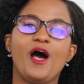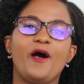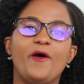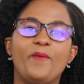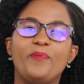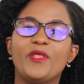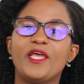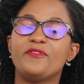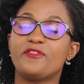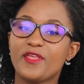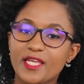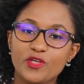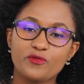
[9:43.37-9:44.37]
And
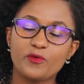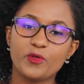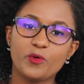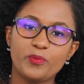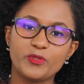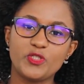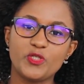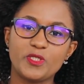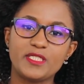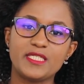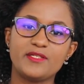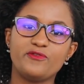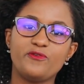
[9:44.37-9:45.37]
thank you for the
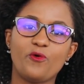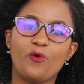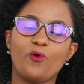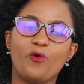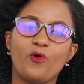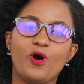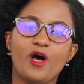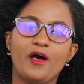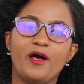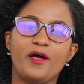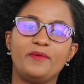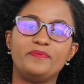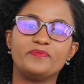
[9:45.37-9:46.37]
opportunity
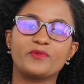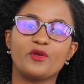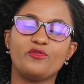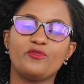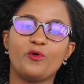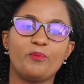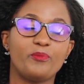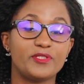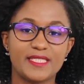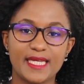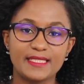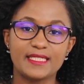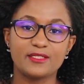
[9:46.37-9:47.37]
for
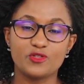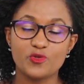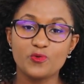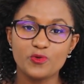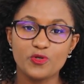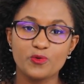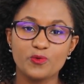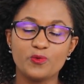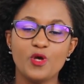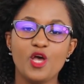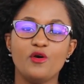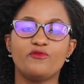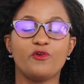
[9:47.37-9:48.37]
presenting to you
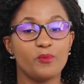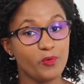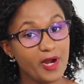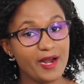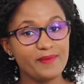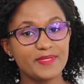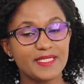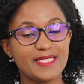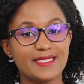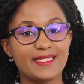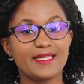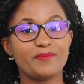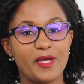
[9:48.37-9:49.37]
from where I'm
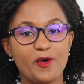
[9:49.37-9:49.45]
sitting,